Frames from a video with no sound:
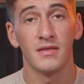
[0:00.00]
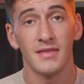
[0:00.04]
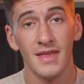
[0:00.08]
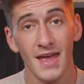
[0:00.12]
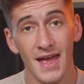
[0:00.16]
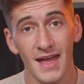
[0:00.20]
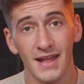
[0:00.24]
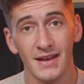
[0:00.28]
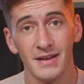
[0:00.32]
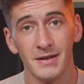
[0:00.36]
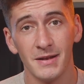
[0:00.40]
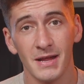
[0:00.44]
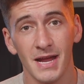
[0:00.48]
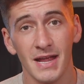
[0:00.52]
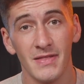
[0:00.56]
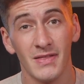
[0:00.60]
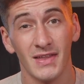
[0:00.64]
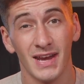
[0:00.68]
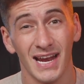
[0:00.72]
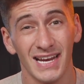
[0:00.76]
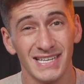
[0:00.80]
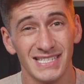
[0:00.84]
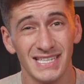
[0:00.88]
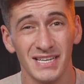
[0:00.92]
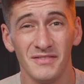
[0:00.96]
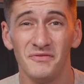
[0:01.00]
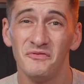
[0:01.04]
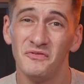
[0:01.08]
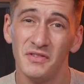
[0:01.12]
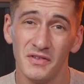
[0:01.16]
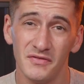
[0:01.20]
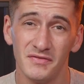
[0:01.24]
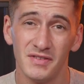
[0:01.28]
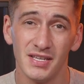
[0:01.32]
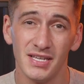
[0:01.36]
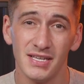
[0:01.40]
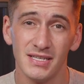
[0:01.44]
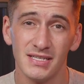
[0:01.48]
Then, in the
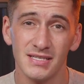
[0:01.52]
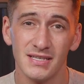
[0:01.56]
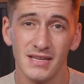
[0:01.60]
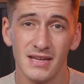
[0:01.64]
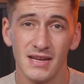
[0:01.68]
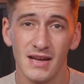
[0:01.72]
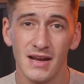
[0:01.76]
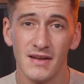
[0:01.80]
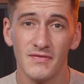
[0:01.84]
1950s,